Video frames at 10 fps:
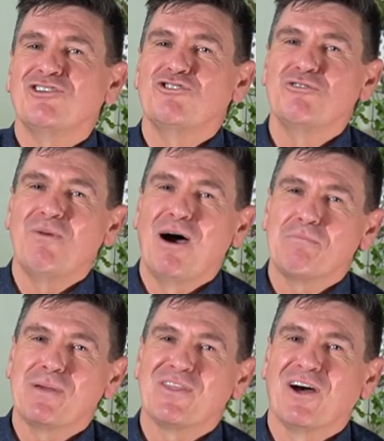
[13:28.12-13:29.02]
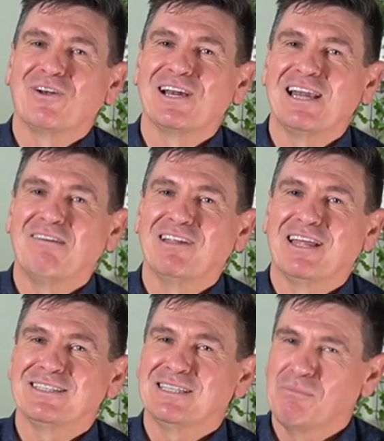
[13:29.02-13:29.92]
you might be the only love
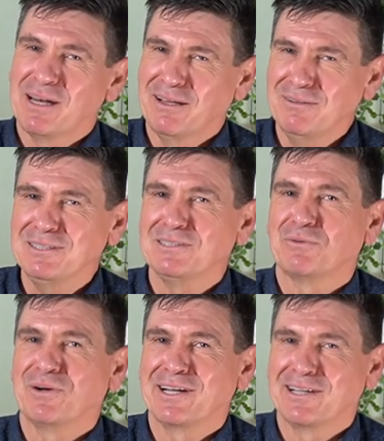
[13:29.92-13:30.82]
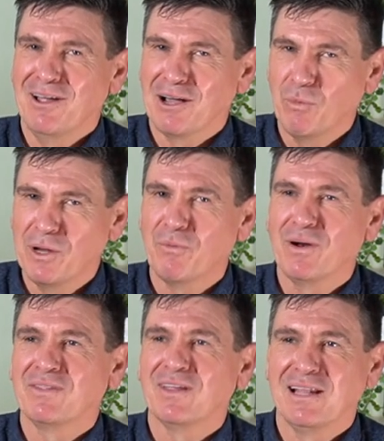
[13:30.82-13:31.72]
letter somebody else is reading, like we
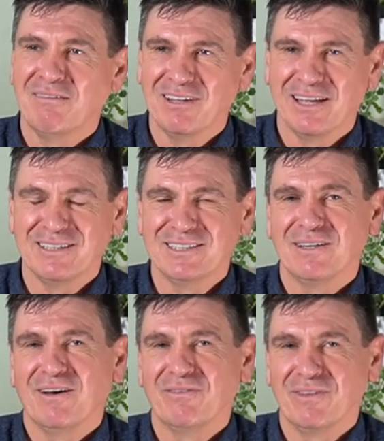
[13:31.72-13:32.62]
read the love letters of